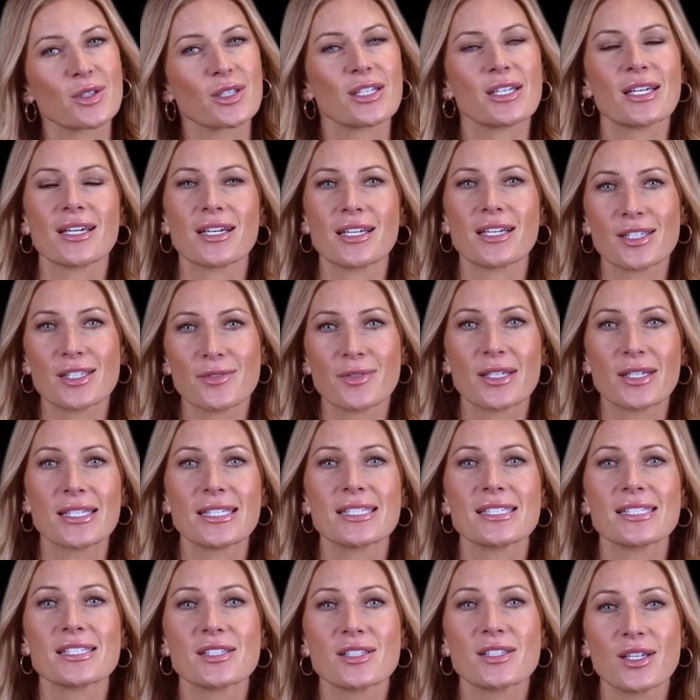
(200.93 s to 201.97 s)
I feel
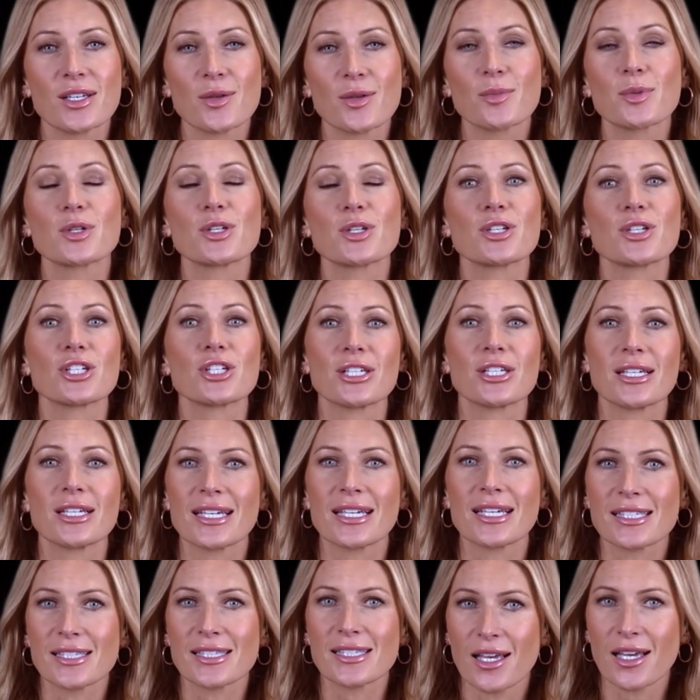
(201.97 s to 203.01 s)
anger because the
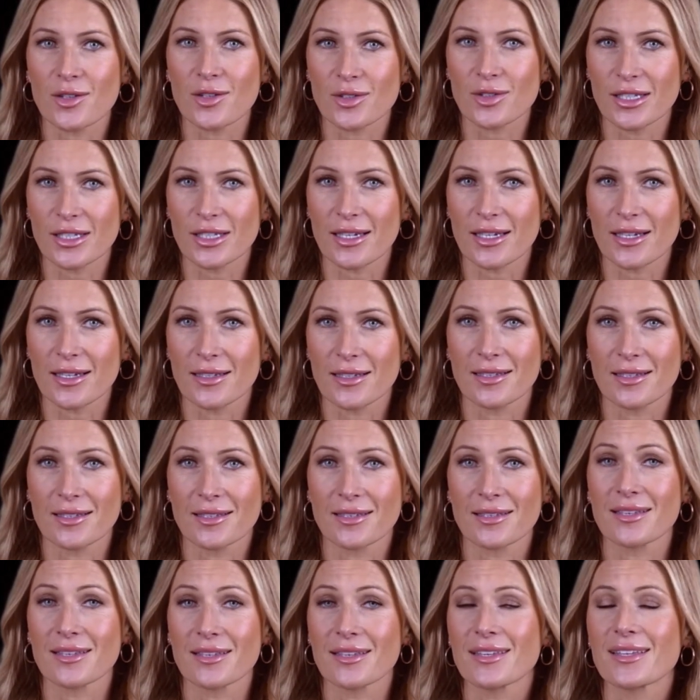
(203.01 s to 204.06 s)
criticism is
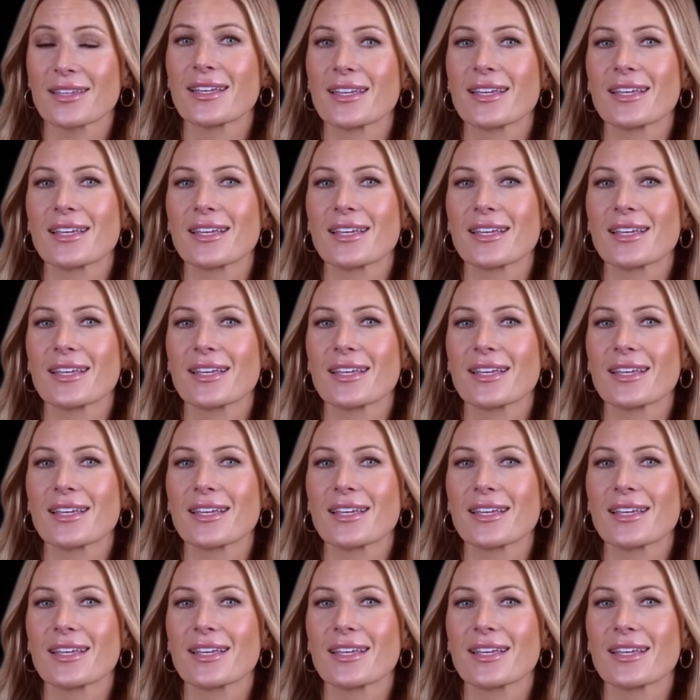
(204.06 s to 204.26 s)
unpleasant.